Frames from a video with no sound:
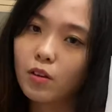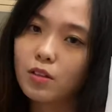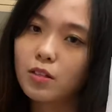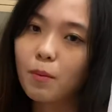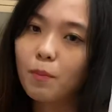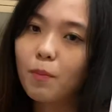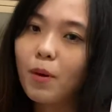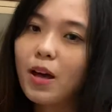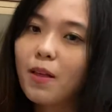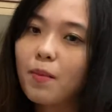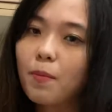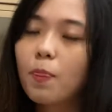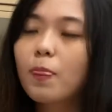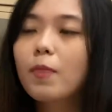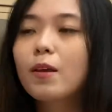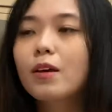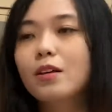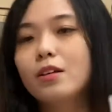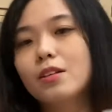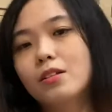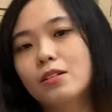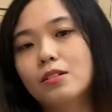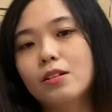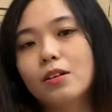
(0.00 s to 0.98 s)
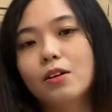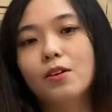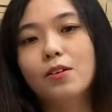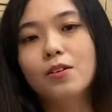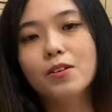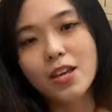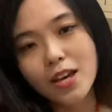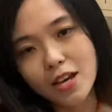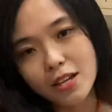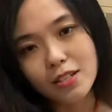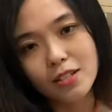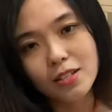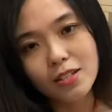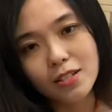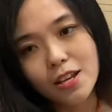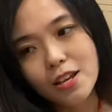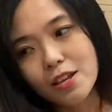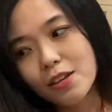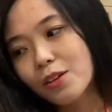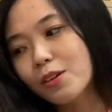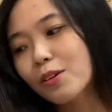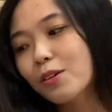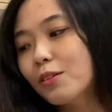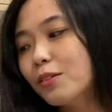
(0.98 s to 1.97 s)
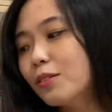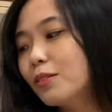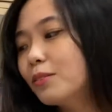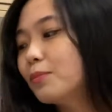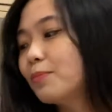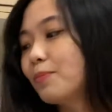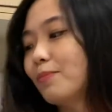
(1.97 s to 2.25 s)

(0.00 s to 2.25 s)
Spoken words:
Japan. So yes, thank you.